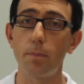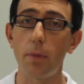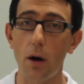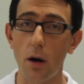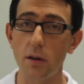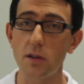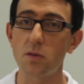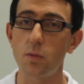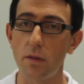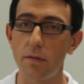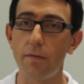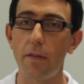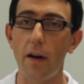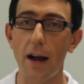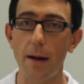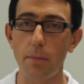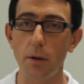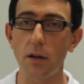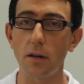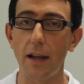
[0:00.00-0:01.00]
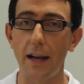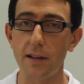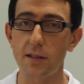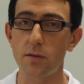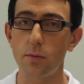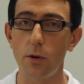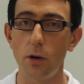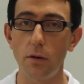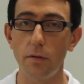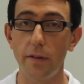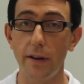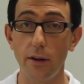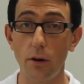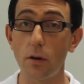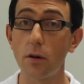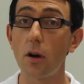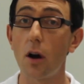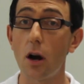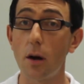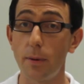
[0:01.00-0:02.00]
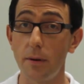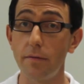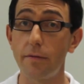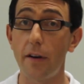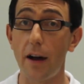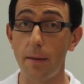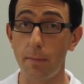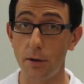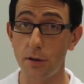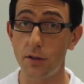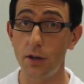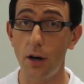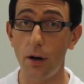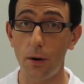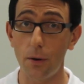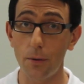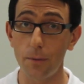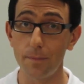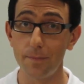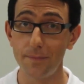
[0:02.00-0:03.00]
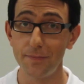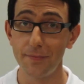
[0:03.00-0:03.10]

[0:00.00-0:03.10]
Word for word: parts with fiberglass roving or carbon fiber tow.